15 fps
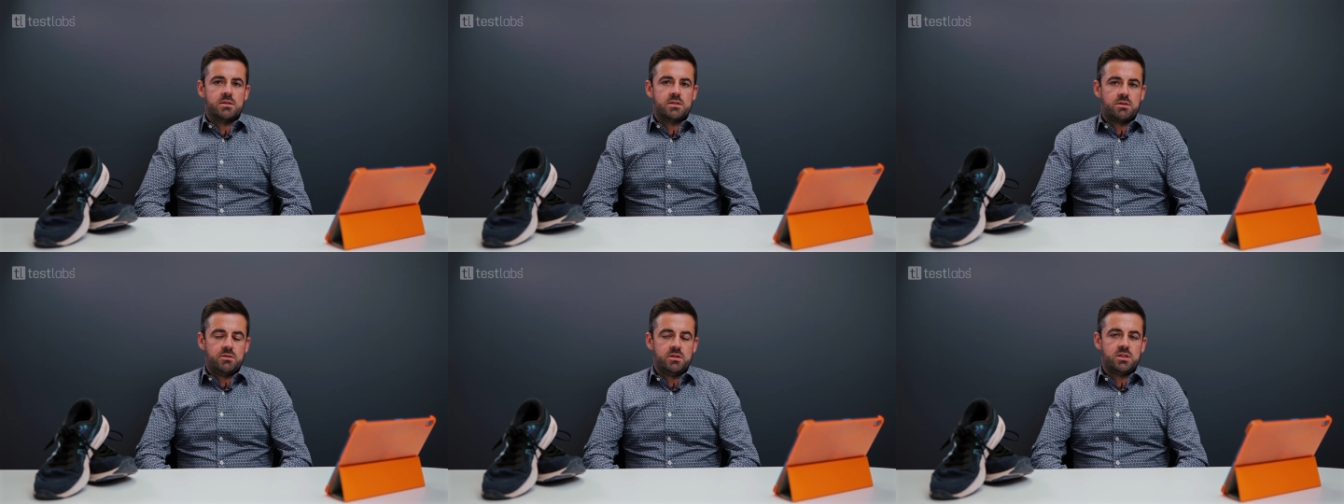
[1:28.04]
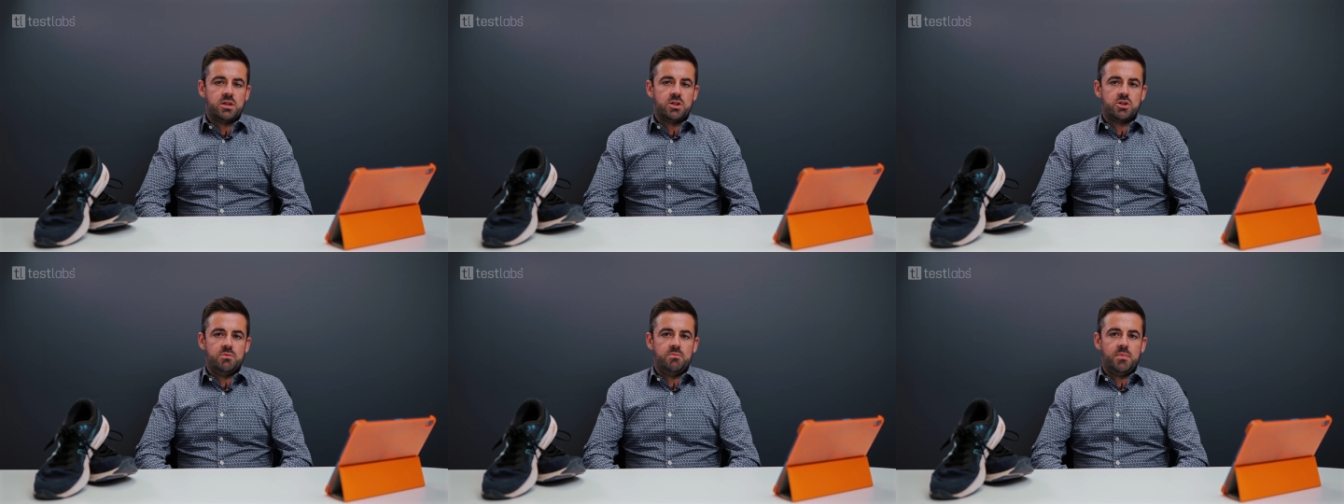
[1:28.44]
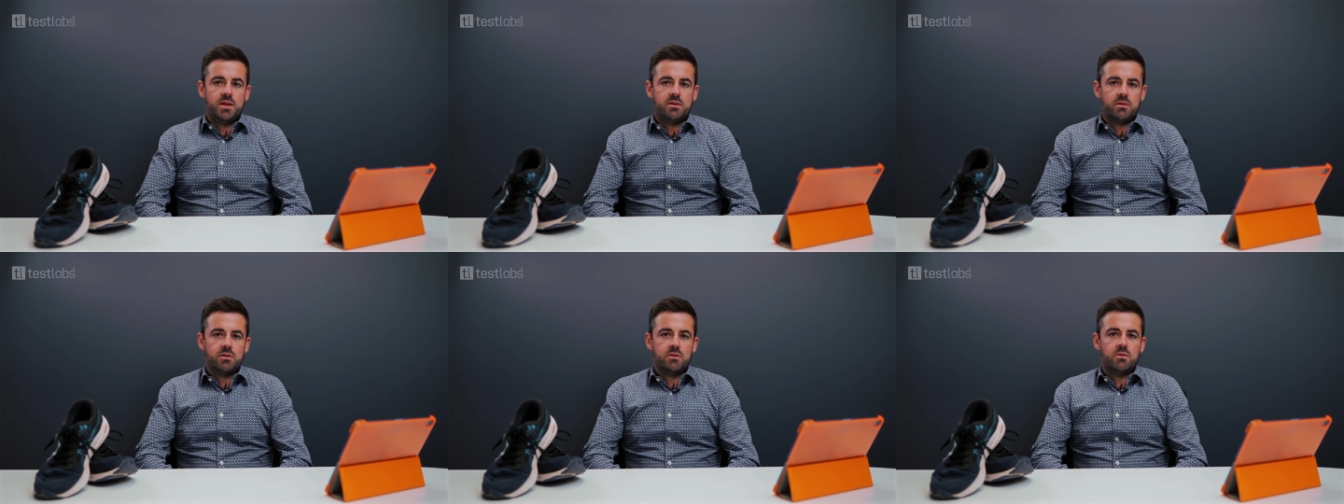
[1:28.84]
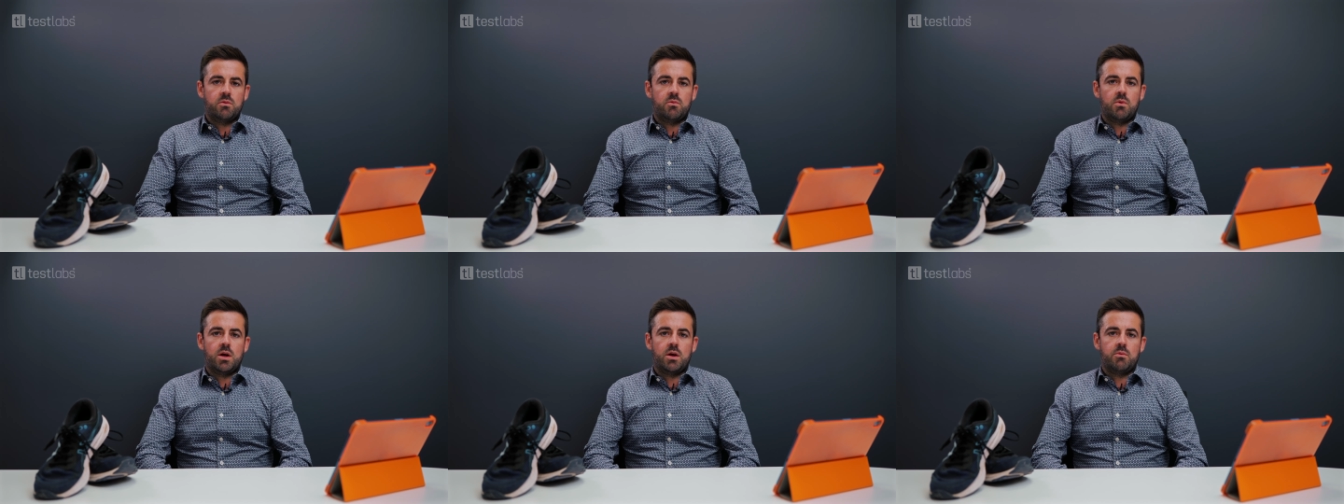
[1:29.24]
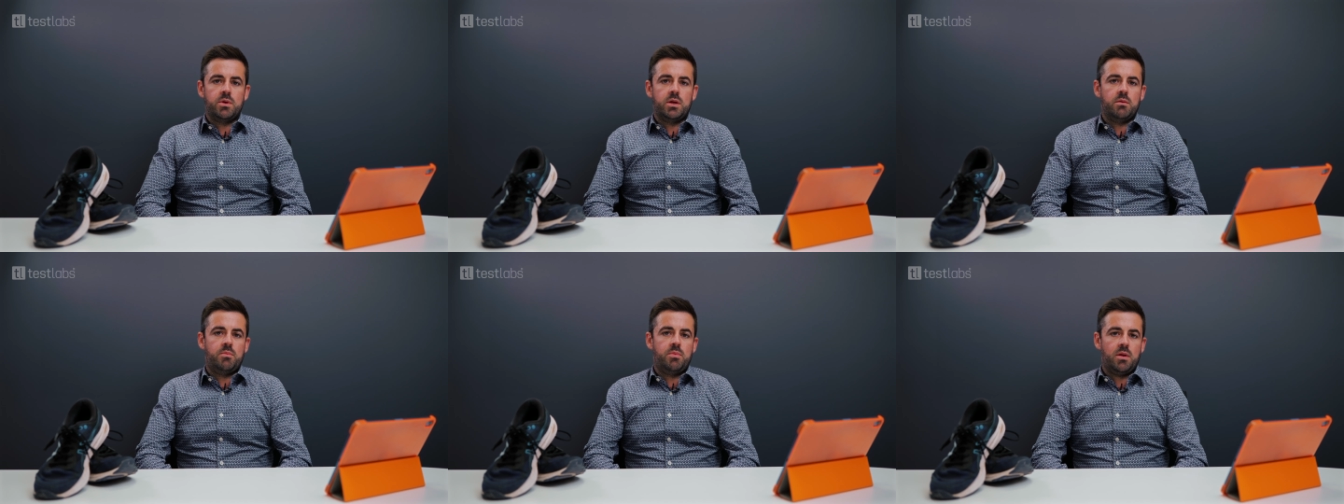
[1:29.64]
sterilization method where
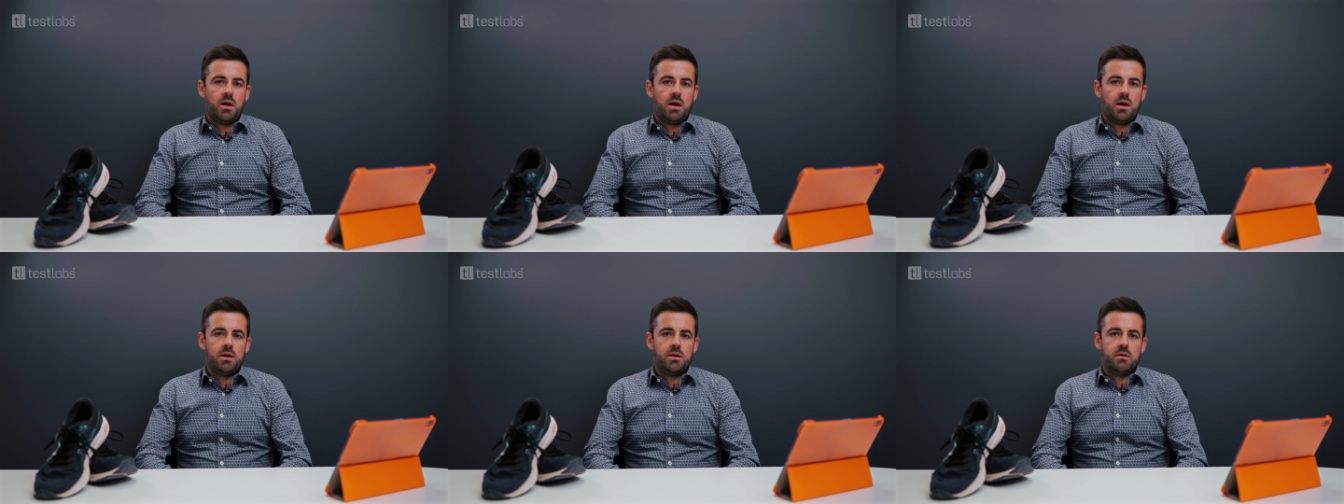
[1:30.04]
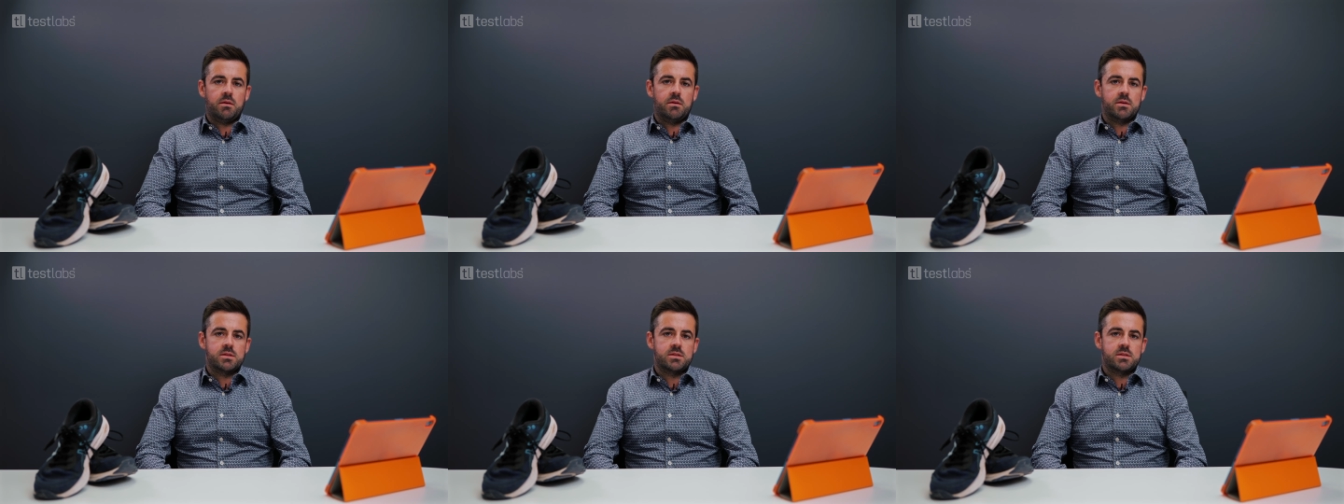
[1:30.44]
we apply